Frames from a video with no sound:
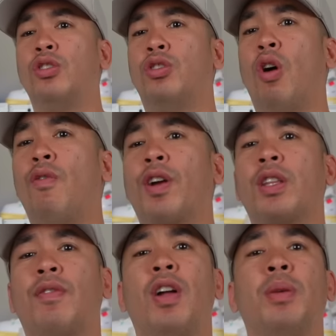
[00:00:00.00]
don't forget
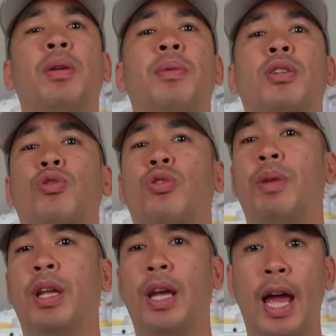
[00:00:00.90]
to follow me on my social
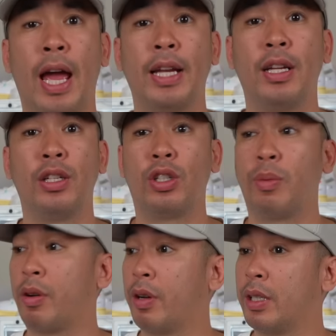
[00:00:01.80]
media at
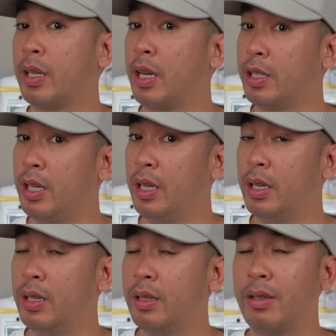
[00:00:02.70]
JumperMan Kris on IG,
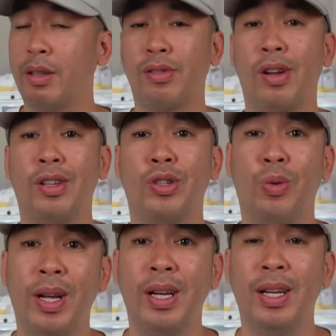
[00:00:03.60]
Central on
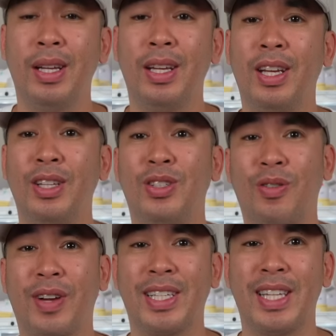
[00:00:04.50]
Twitter, and don't
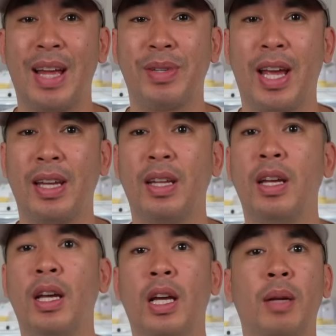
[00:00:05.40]
forget Snapchat.
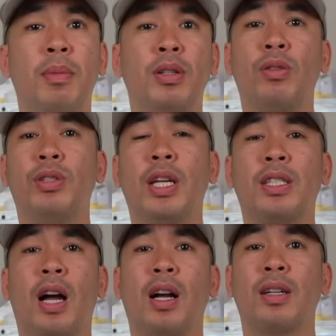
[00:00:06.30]
I'm also on
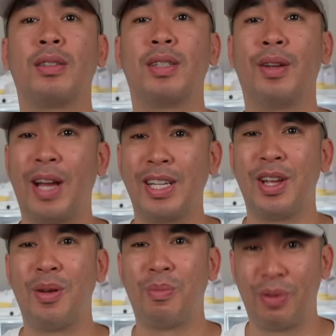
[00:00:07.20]
TikTok. Anyway, guys,
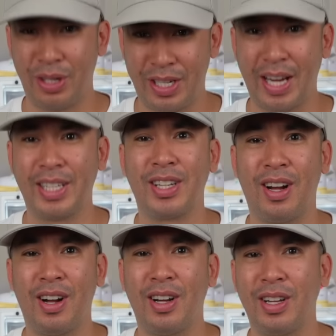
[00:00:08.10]
appreciate
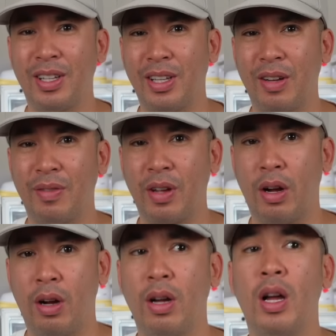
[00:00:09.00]
y'all. Love
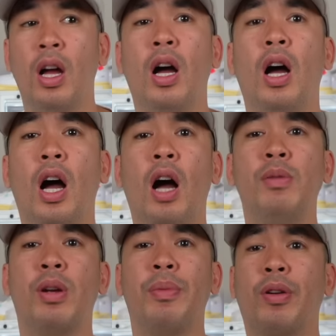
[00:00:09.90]
y'all. I'm
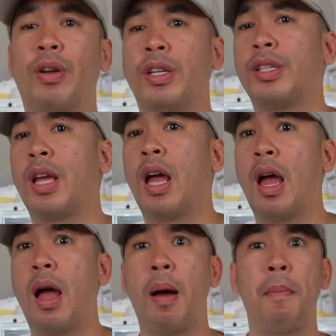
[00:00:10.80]
JumperMan Kris.
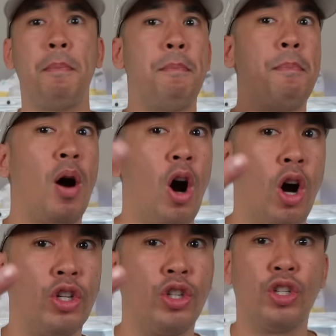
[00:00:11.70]

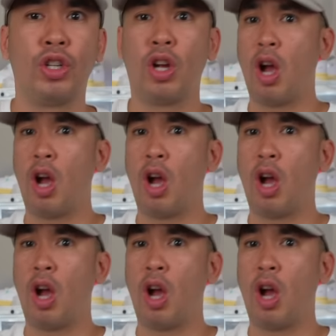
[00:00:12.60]
Peace.